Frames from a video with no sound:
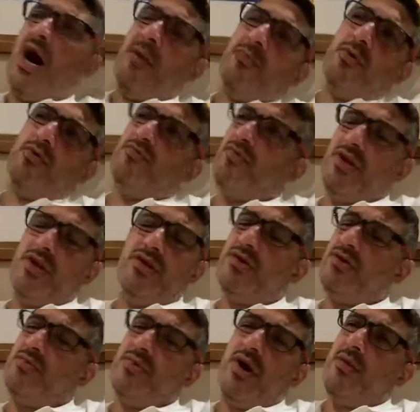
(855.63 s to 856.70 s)
I'm not really.
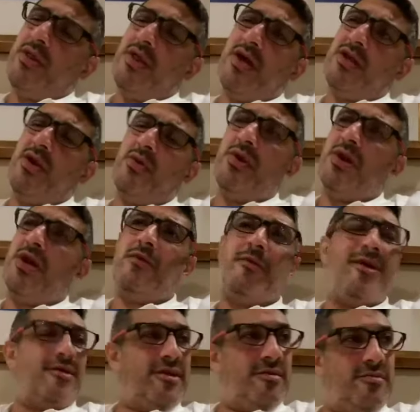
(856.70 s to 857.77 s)
Look, I don't care
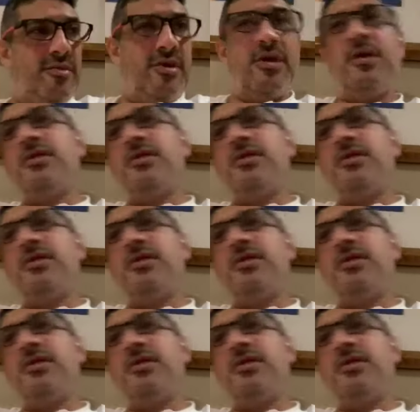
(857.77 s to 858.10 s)
about them.